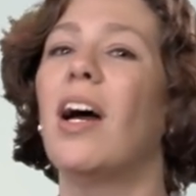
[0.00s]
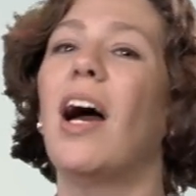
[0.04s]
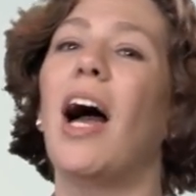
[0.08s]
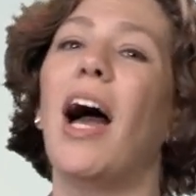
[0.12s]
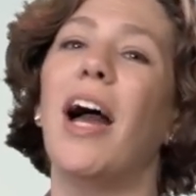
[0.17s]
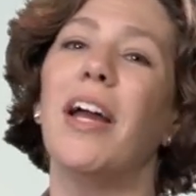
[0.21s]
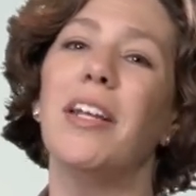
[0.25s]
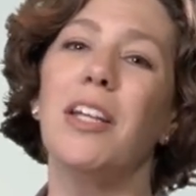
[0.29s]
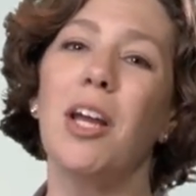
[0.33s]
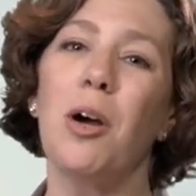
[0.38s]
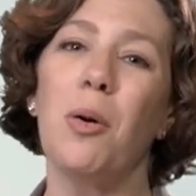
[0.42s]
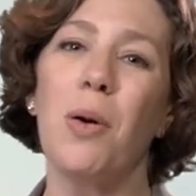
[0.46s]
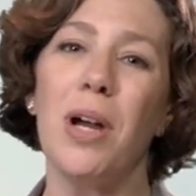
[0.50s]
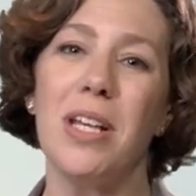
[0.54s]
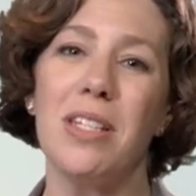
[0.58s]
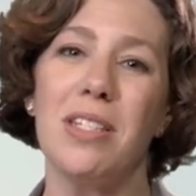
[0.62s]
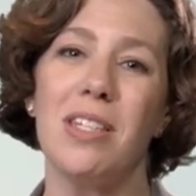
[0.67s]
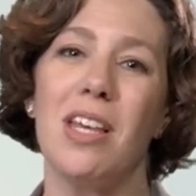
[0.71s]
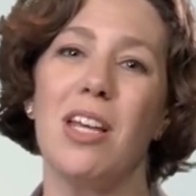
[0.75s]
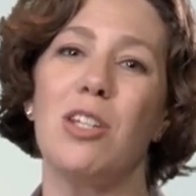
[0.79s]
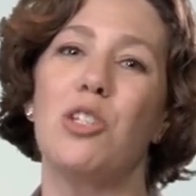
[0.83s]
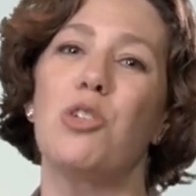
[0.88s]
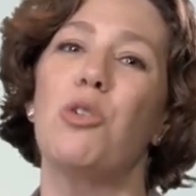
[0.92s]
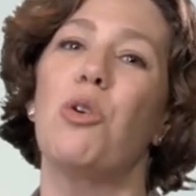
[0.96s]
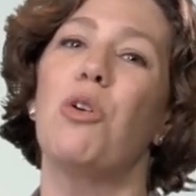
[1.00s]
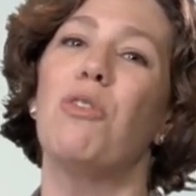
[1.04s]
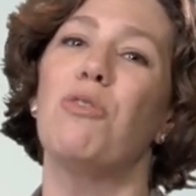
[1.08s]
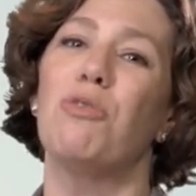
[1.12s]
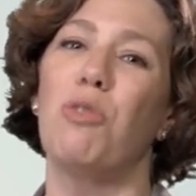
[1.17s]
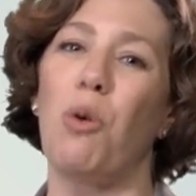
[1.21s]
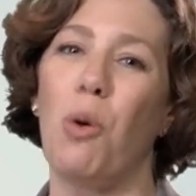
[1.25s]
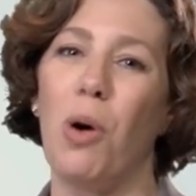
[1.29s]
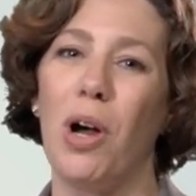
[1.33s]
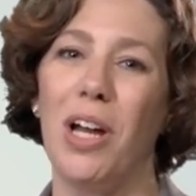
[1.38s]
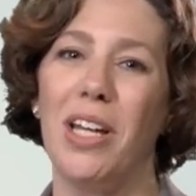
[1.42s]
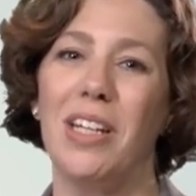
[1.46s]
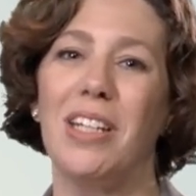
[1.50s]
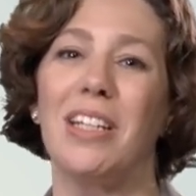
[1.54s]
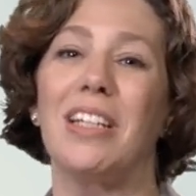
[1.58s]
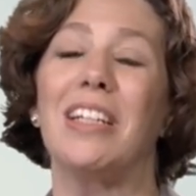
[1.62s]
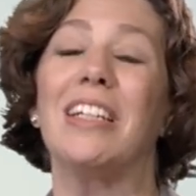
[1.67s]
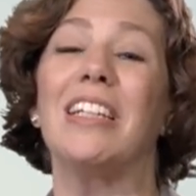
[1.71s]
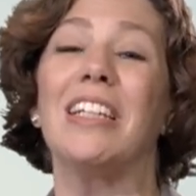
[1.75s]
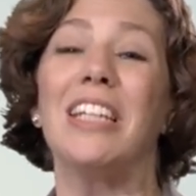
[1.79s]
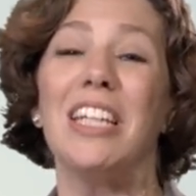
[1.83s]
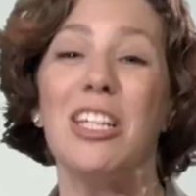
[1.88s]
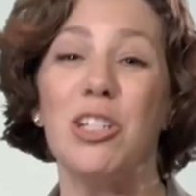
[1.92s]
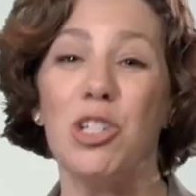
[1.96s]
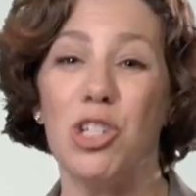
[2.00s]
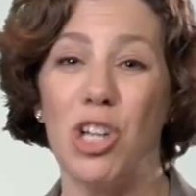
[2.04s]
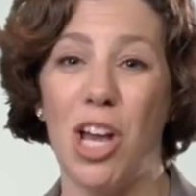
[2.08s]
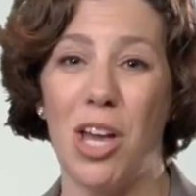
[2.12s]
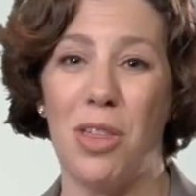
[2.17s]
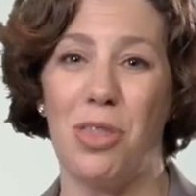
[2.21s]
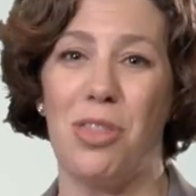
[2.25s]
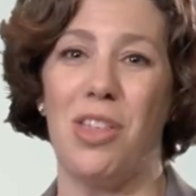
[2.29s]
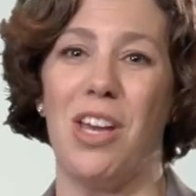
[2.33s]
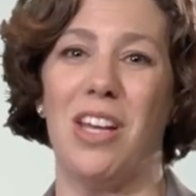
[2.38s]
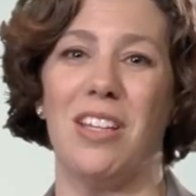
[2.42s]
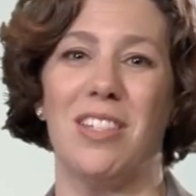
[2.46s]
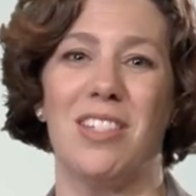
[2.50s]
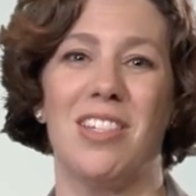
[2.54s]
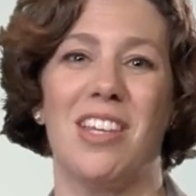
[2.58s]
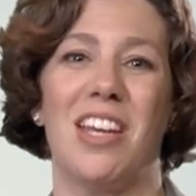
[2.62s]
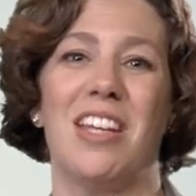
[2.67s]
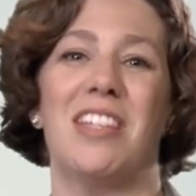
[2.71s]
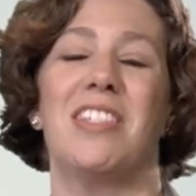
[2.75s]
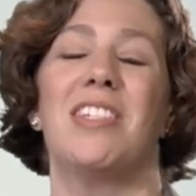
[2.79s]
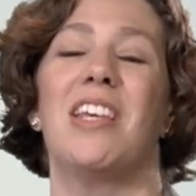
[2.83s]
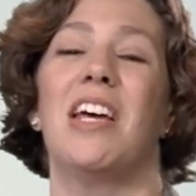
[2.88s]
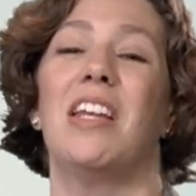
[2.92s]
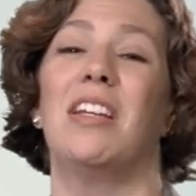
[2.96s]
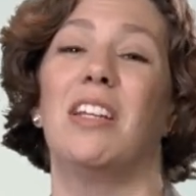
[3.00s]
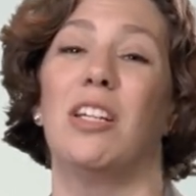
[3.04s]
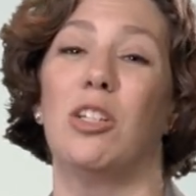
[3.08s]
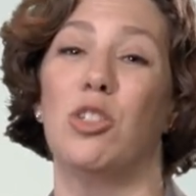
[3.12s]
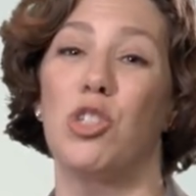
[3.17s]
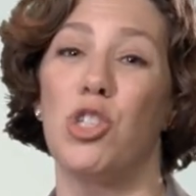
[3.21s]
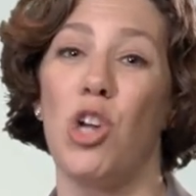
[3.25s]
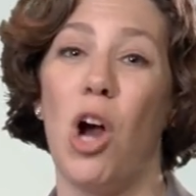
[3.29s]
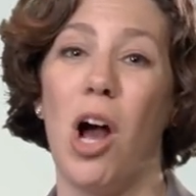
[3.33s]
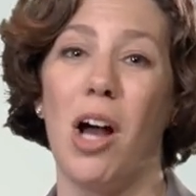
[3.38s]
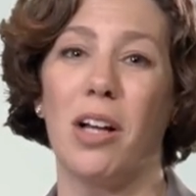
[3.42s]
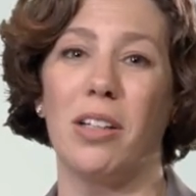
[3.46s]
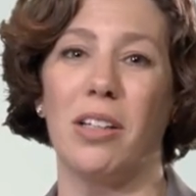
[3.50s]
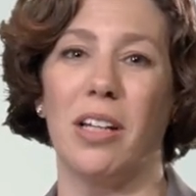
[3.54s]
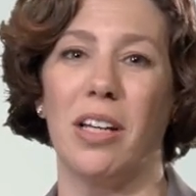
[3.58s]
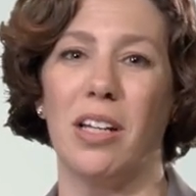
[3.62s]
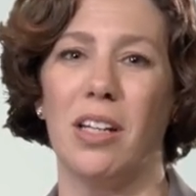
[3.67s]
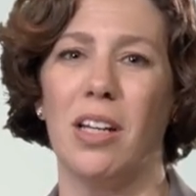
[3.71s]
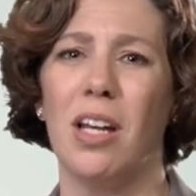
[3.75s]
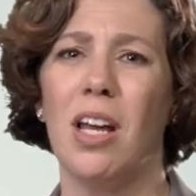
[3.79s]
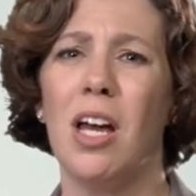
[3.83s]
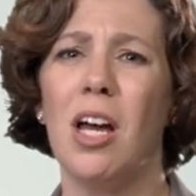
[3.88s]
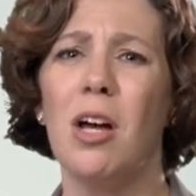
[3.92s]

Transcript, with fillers: I know I said to avoid cliche things like sending chocolate,